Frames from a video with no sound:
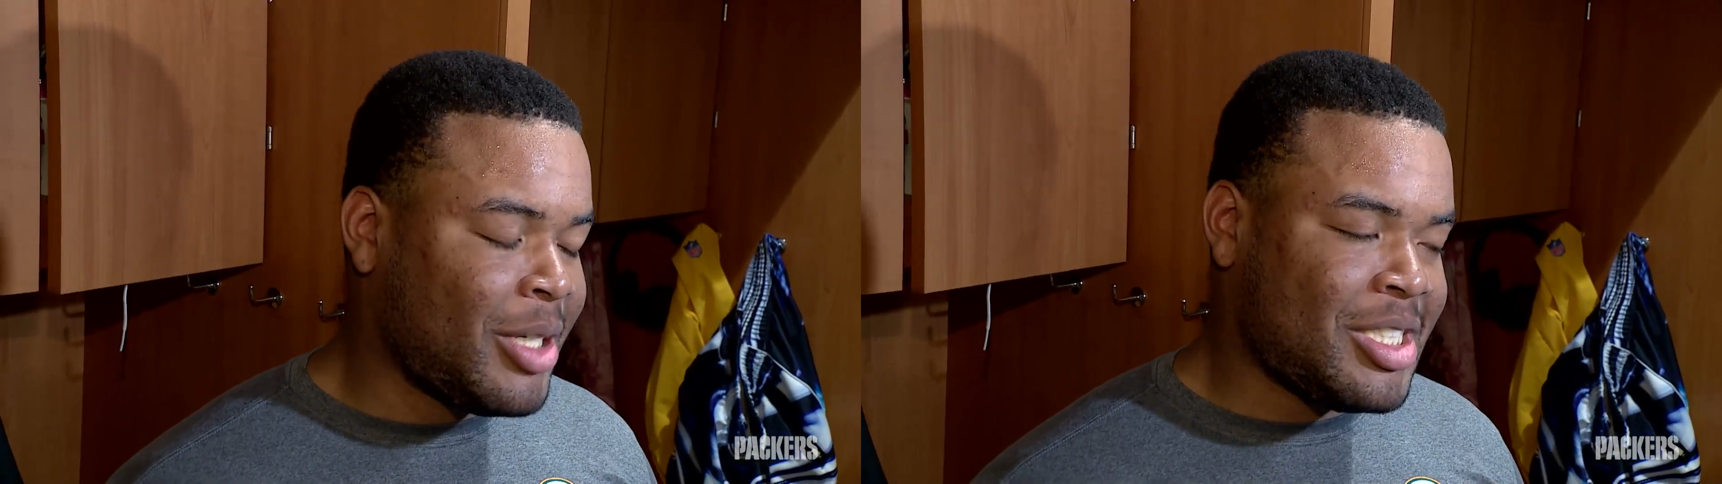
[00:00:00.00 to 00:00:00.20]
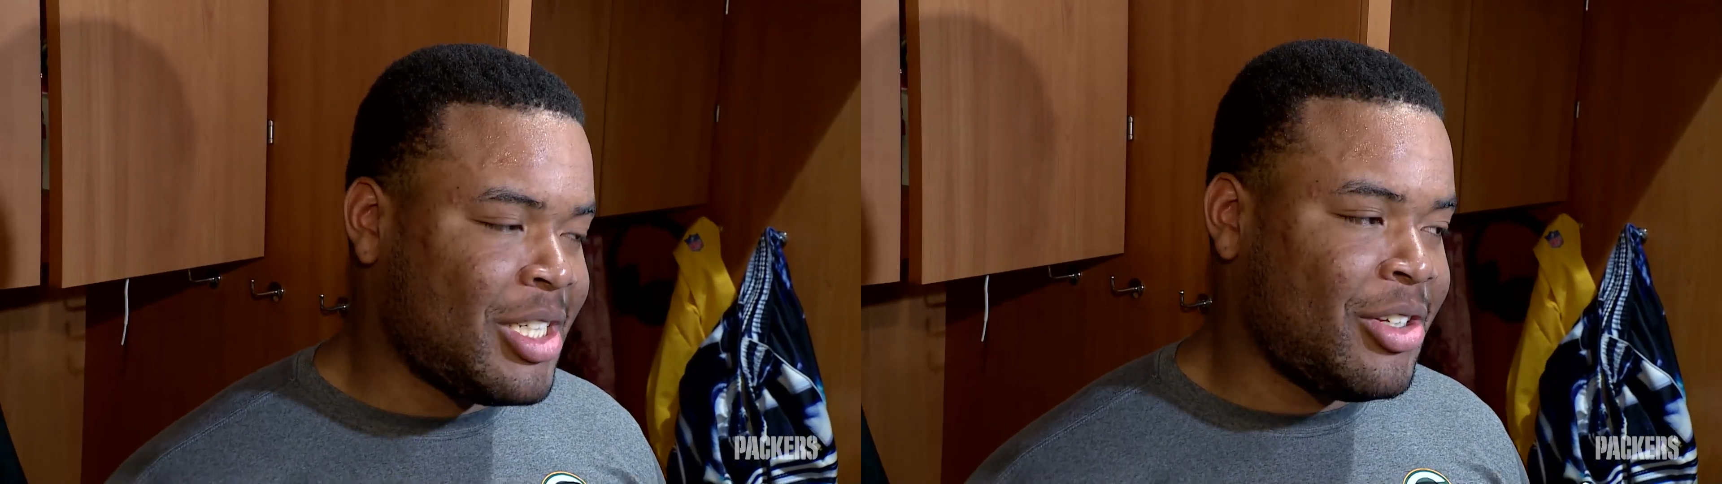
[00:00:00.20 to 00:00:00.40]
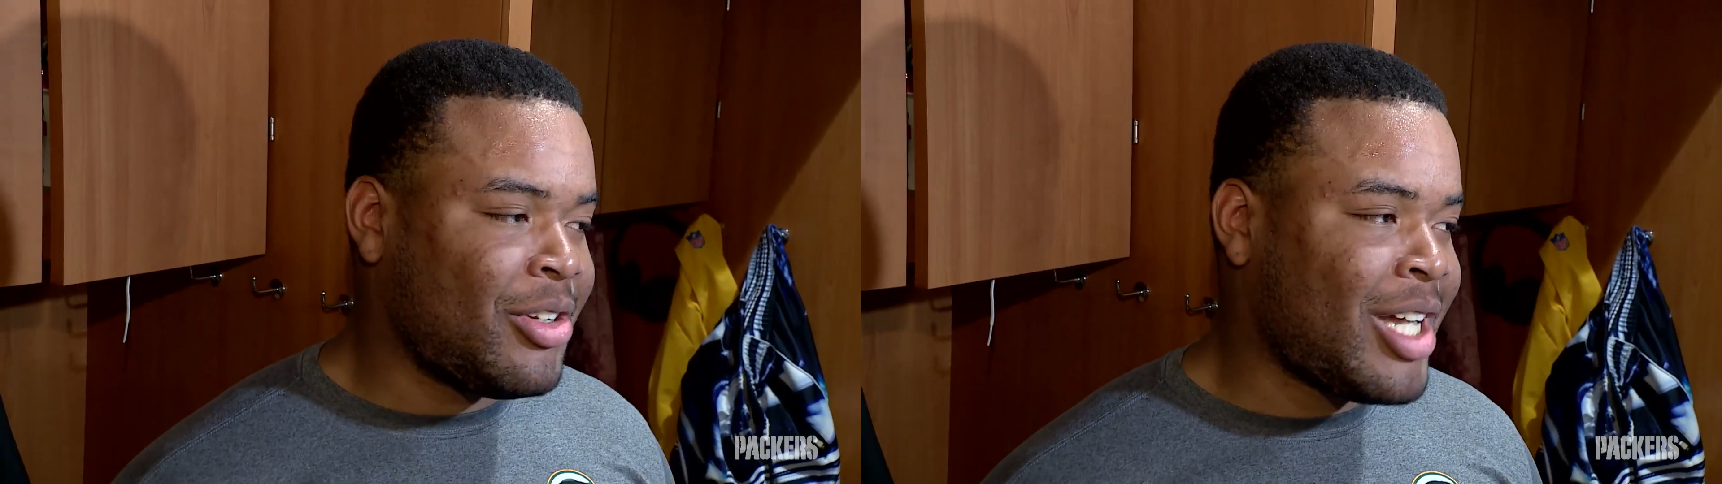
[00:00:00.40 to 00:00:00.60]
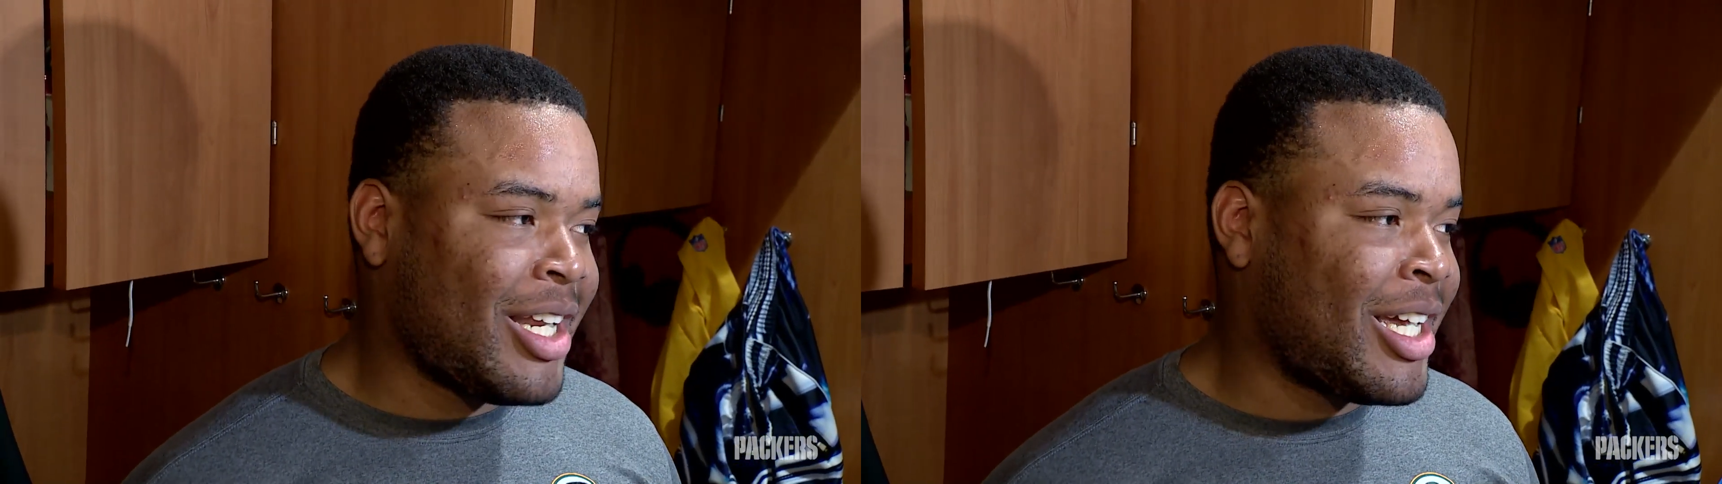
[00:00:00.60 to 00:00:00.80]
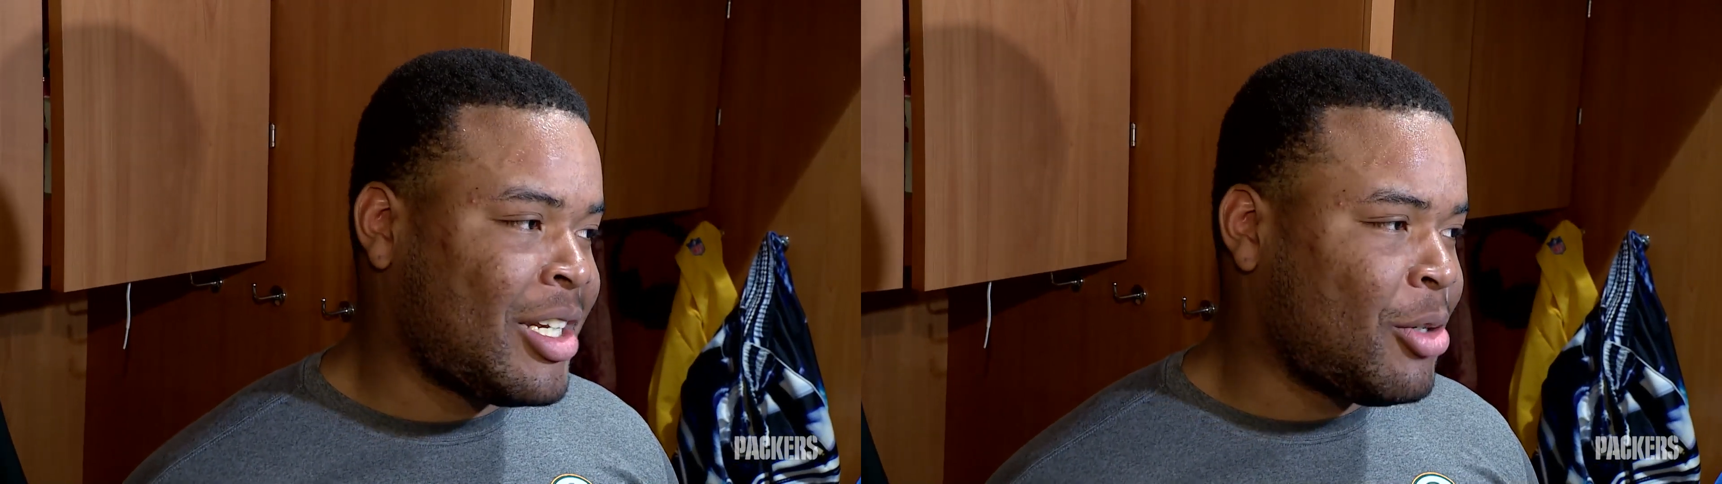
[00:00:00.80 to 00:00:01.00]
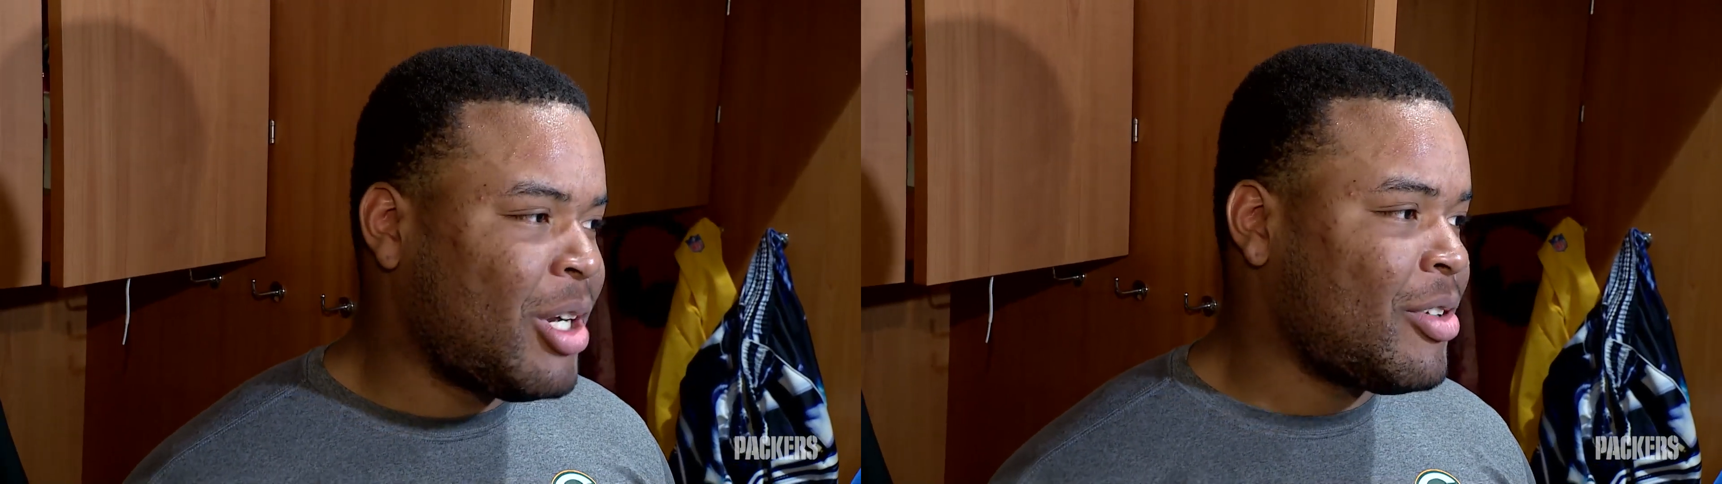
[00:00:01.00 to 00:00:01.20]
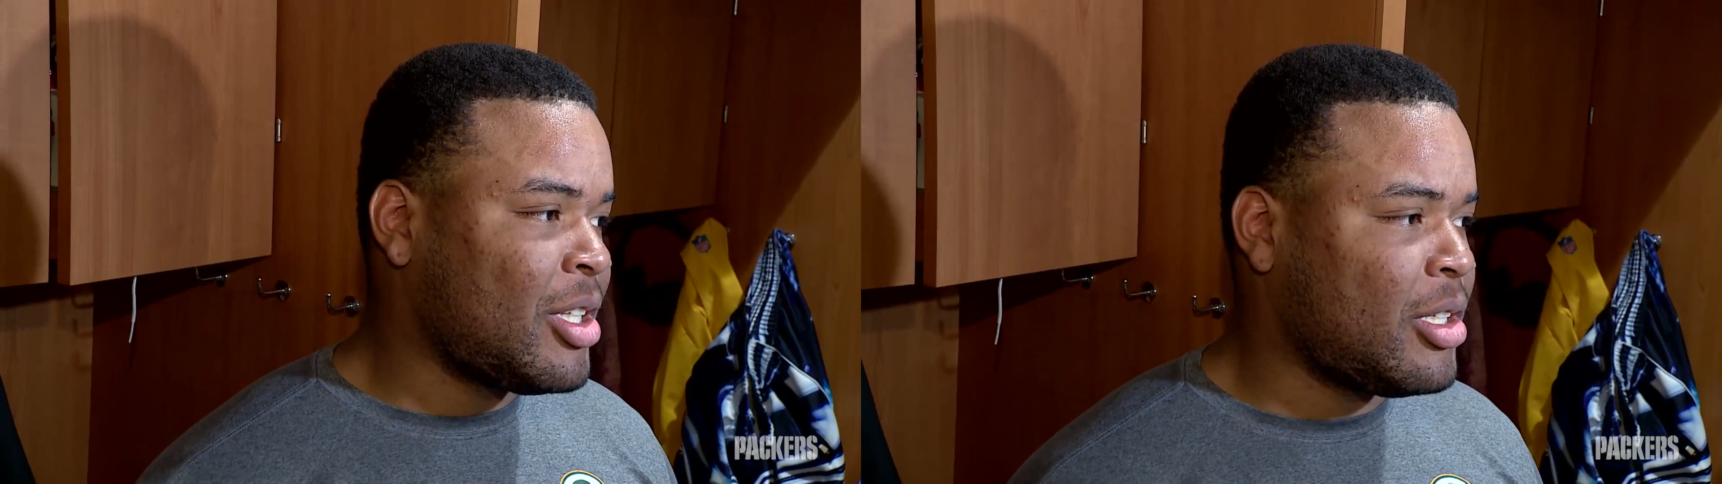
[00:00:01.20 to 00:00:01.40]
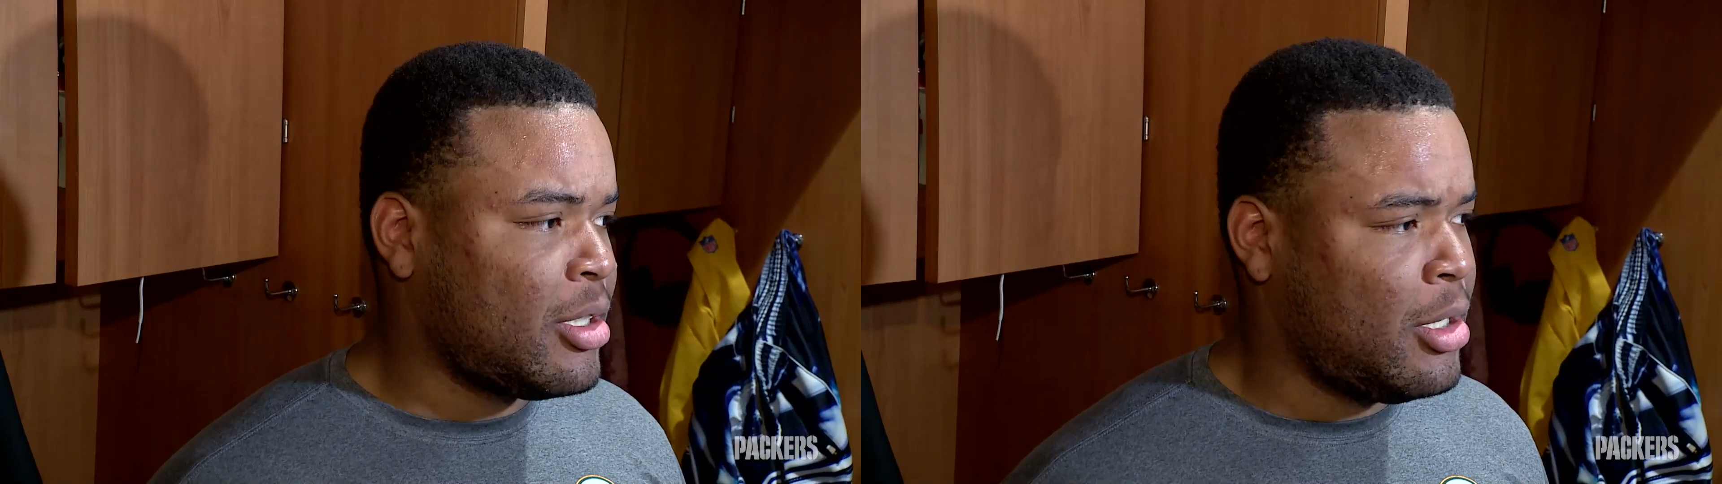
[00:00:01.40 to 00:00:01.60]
play center, you kind of got to know everything.